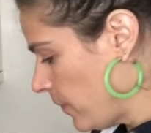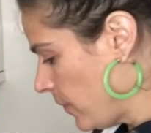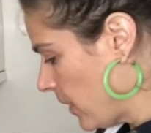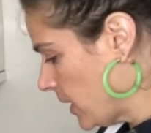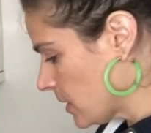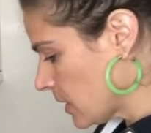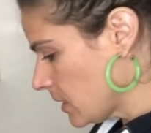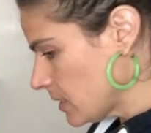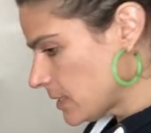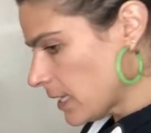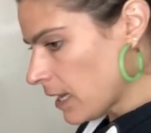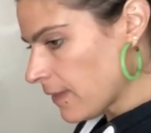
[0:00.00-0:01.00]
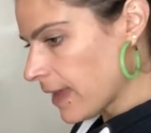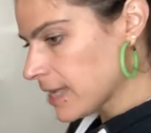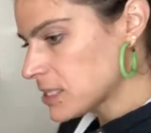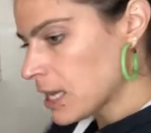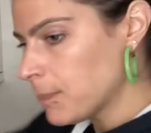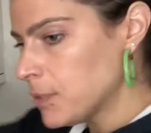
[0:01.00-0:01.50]
that's going to stay like that.
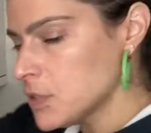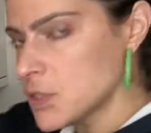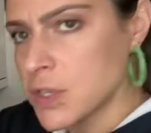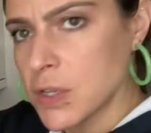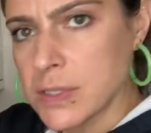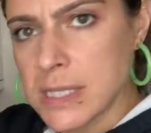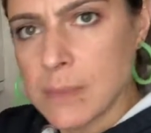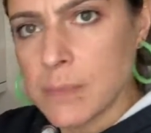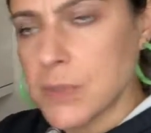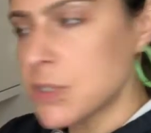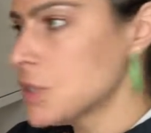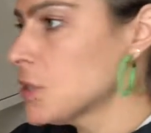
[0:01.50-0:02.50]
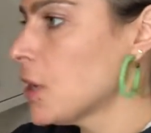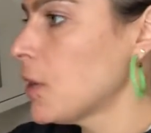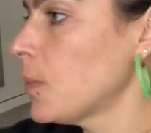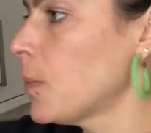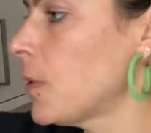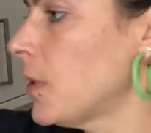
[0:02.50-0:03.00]
Actually, I put salt in, but you know
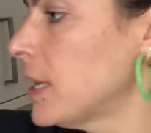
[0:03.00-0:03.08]
what?